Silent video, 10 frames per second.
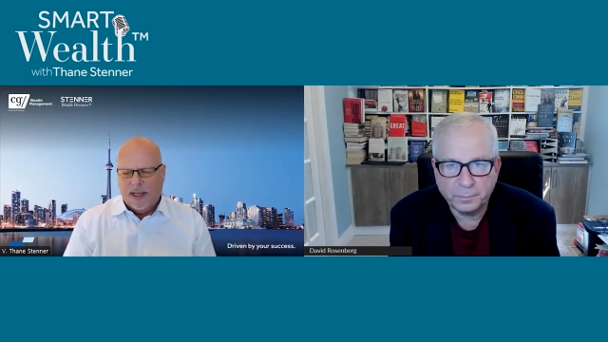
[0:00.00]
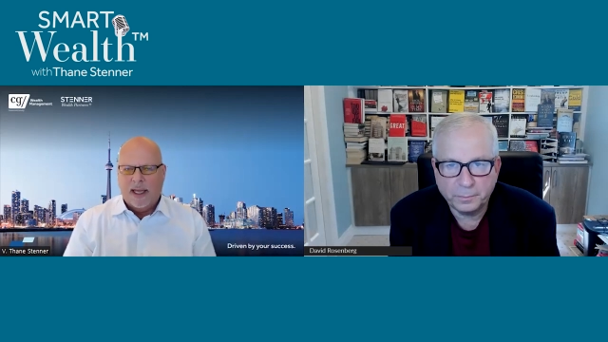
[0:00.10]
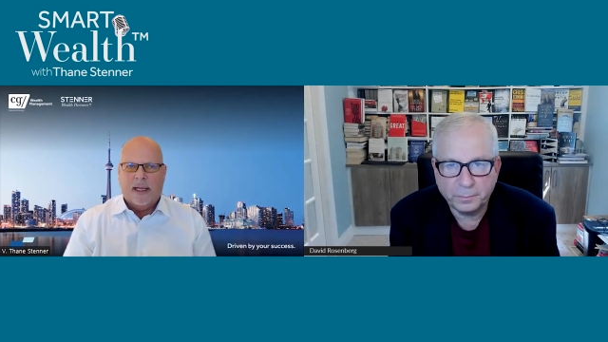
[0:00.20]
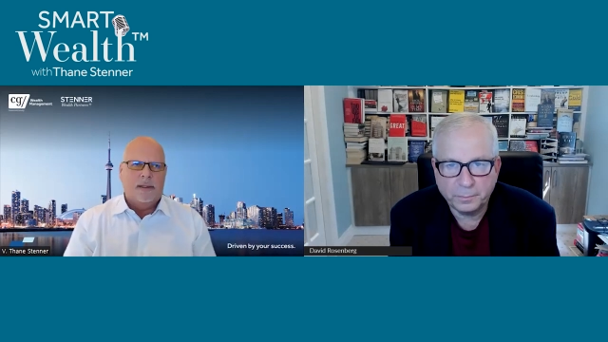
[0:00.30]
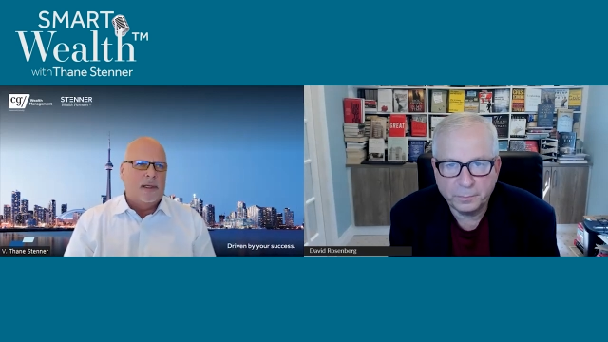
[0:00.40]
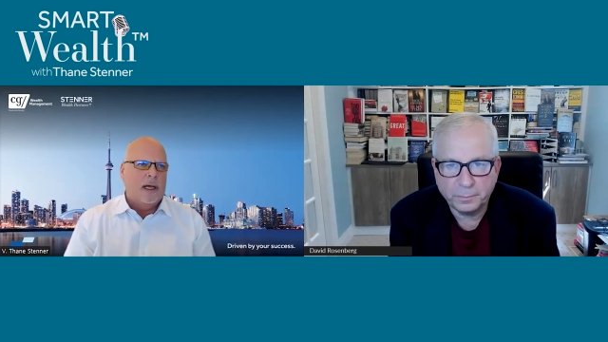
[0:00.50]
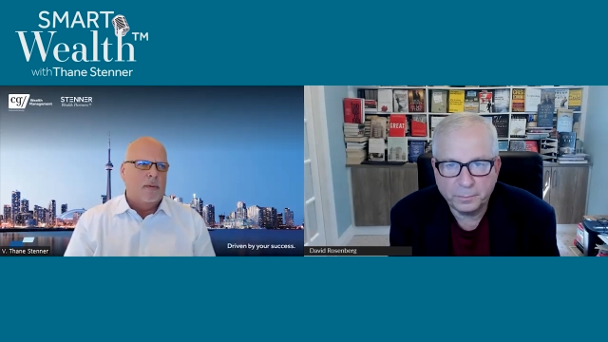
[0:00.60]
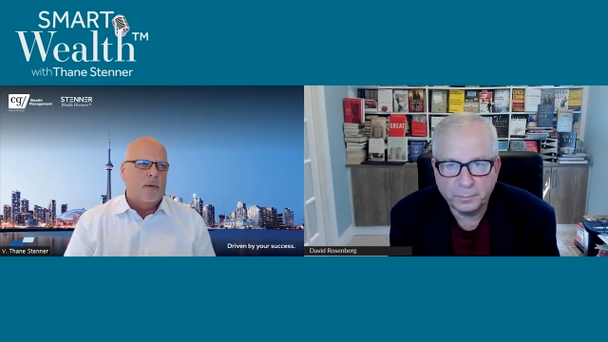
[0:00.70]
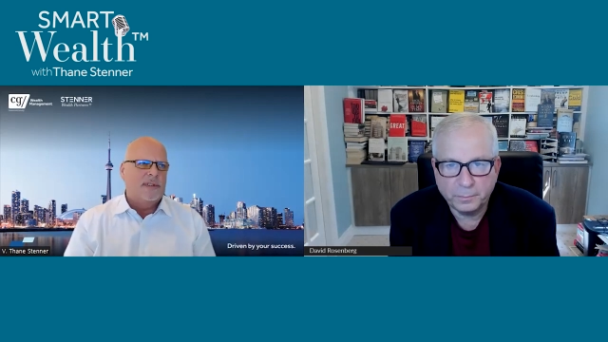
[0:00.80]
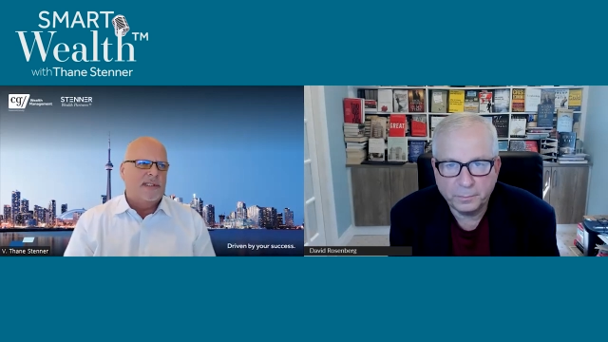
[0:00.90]
Speaker 1: and I
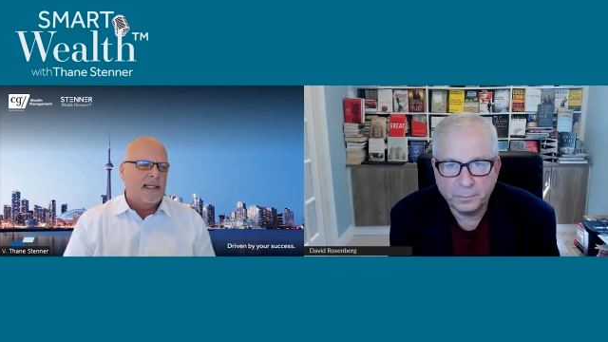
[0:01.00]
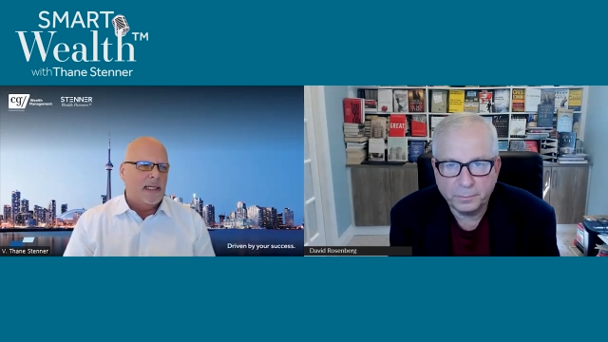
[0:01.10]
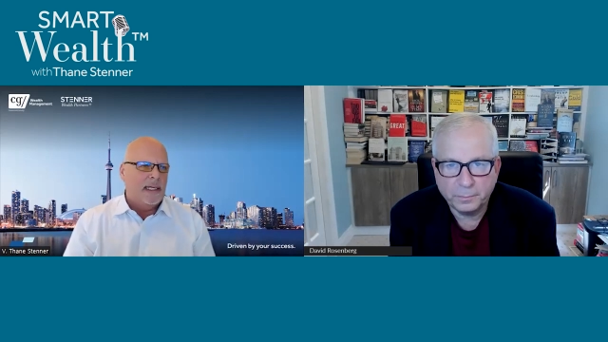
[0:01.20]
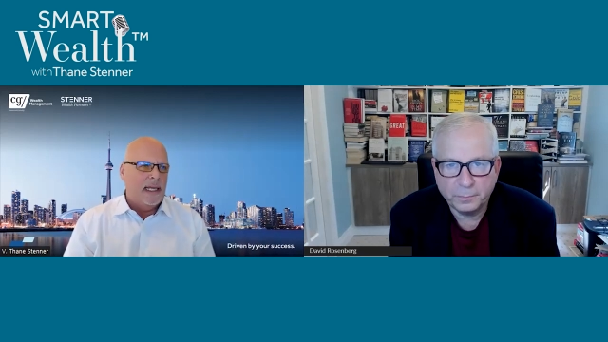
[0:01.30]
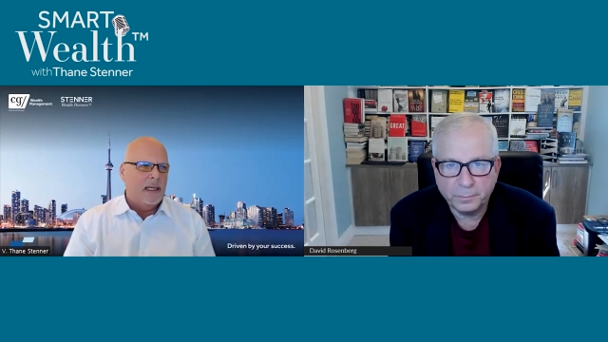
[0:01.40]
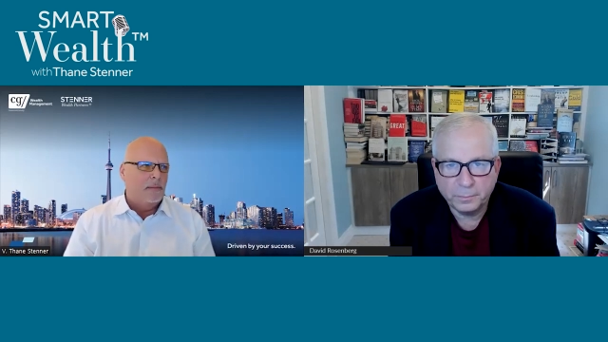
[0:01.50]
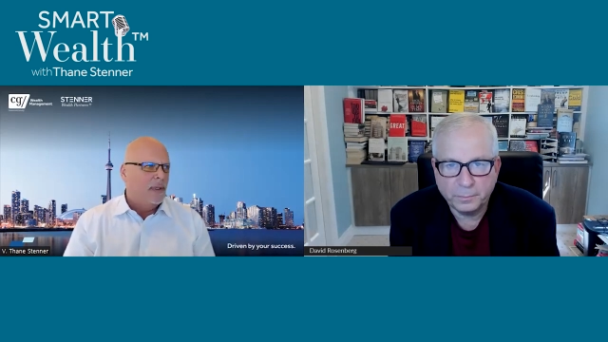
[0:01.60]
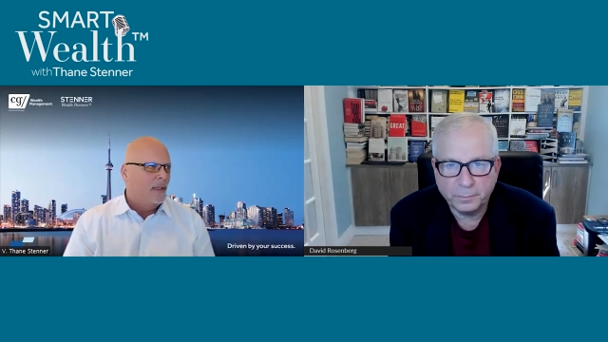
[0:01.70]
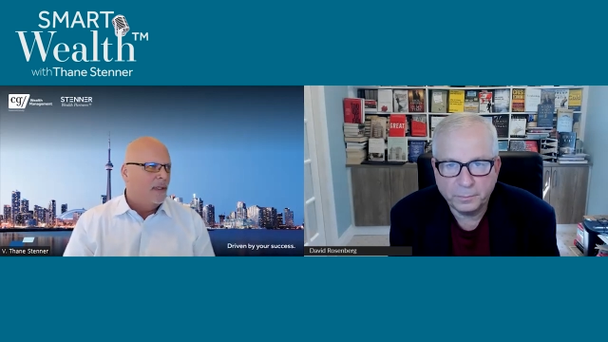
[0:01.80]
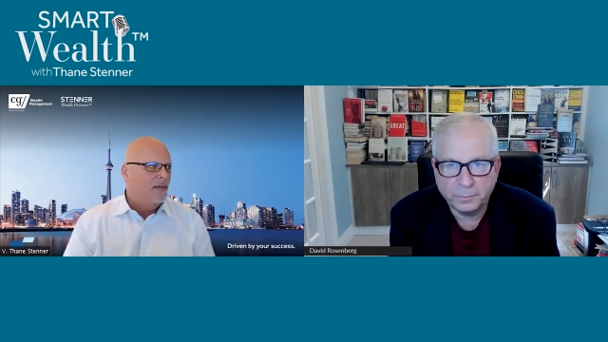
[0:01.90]
won't say the name
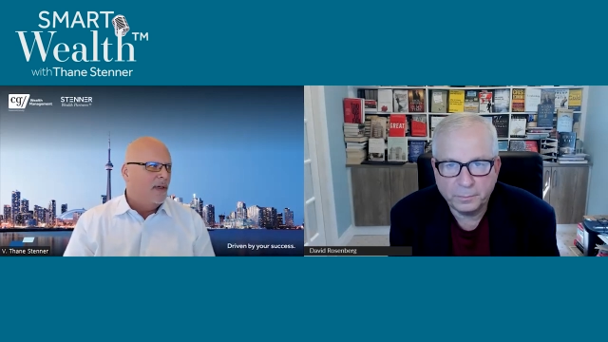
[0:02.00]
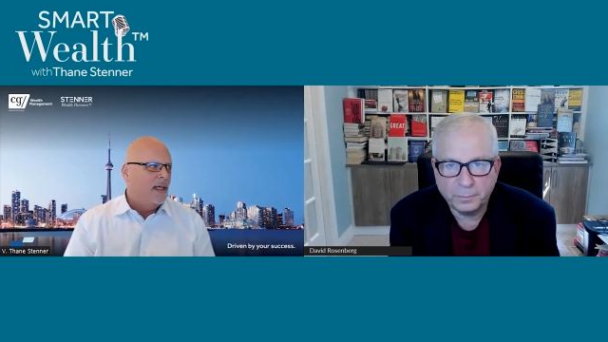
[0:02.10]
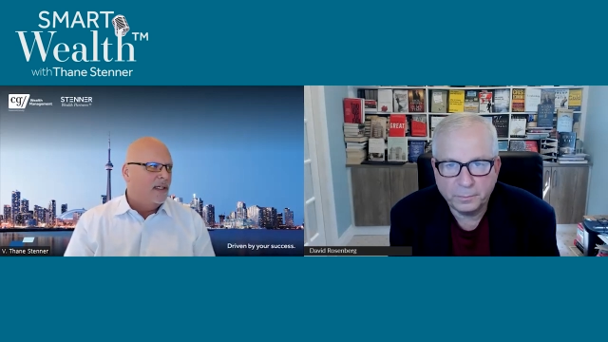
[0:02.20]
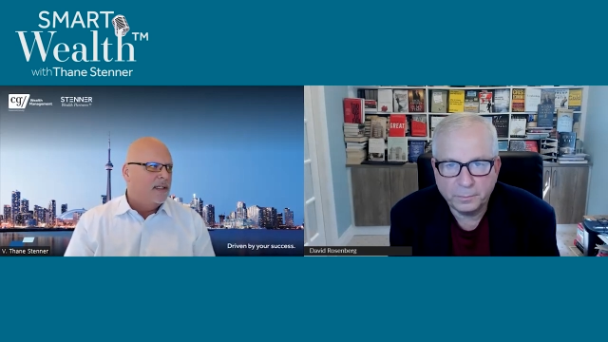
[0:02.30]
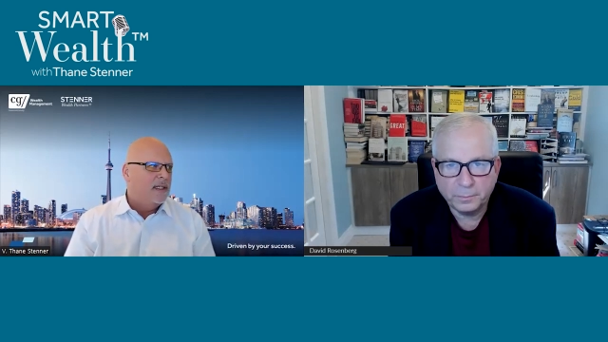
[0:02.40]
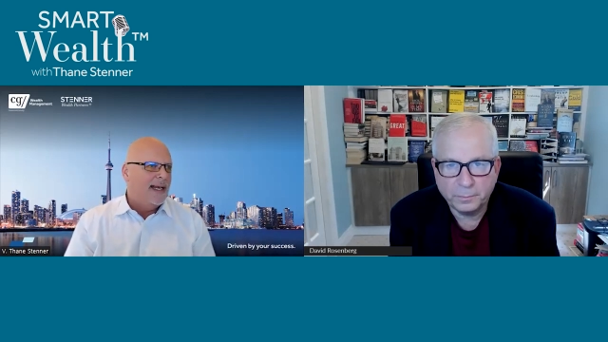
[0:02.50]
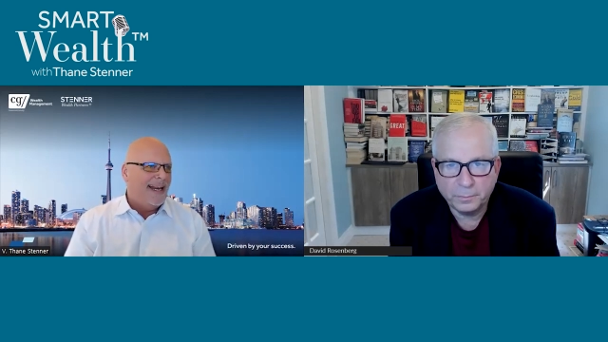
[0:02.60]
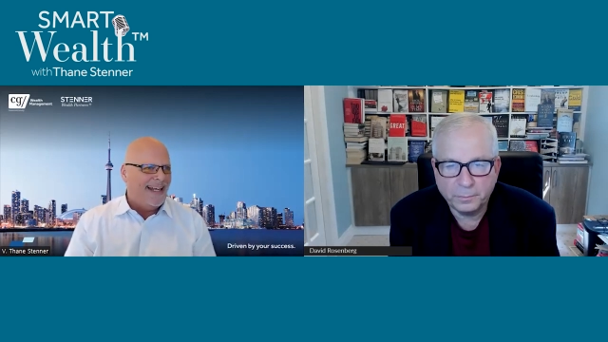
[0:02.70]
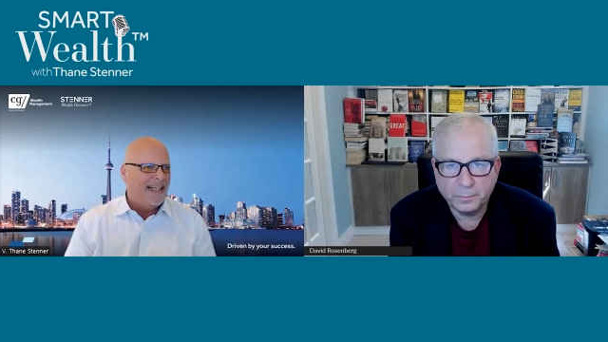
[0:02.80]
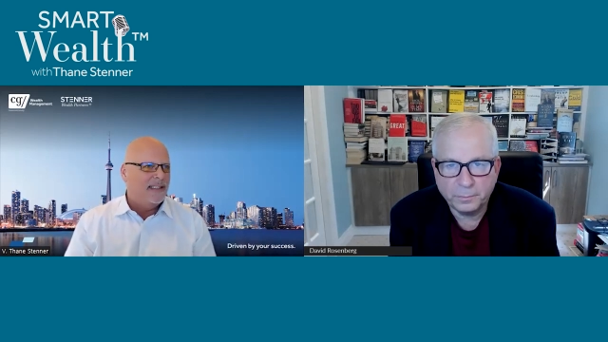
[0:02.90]
but even in
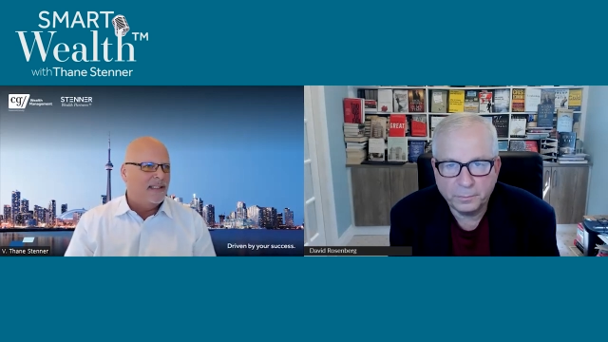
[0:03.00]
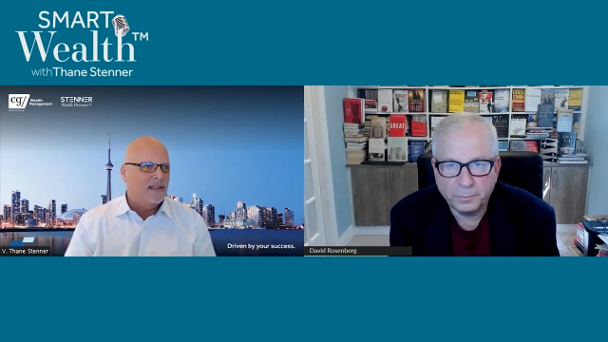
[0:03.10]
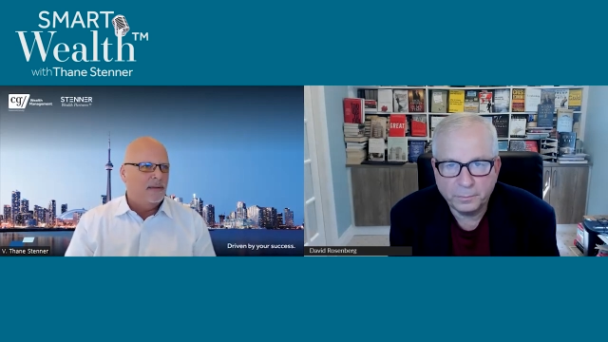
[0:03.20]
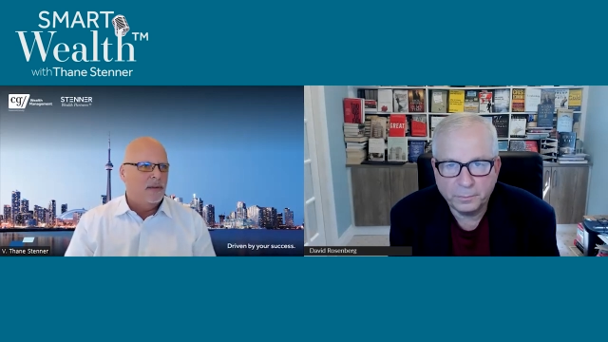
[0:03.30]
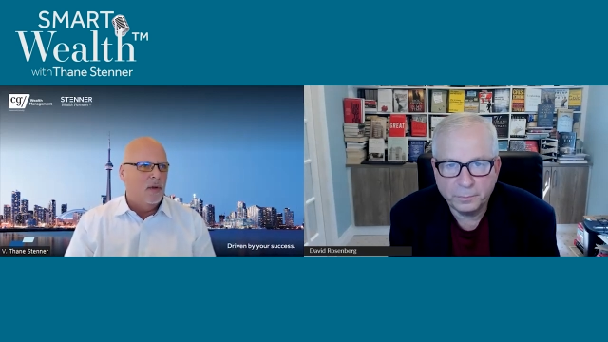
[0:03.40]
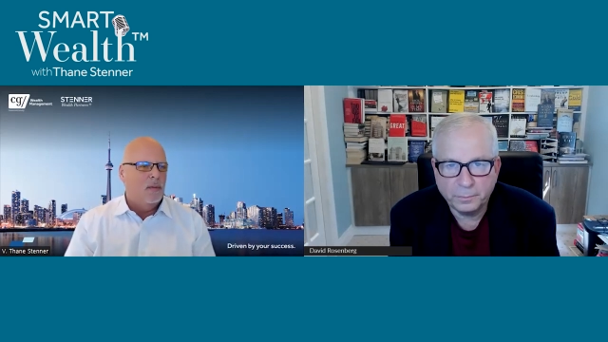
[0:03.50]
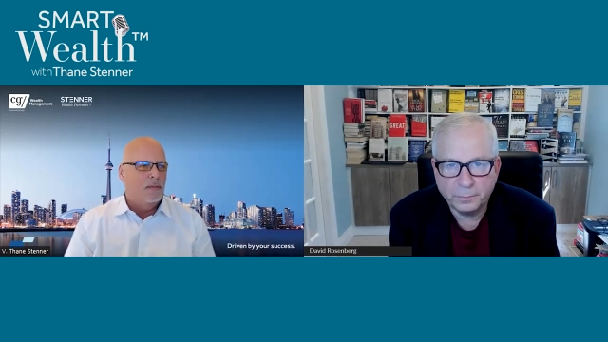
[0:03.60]
today's Globe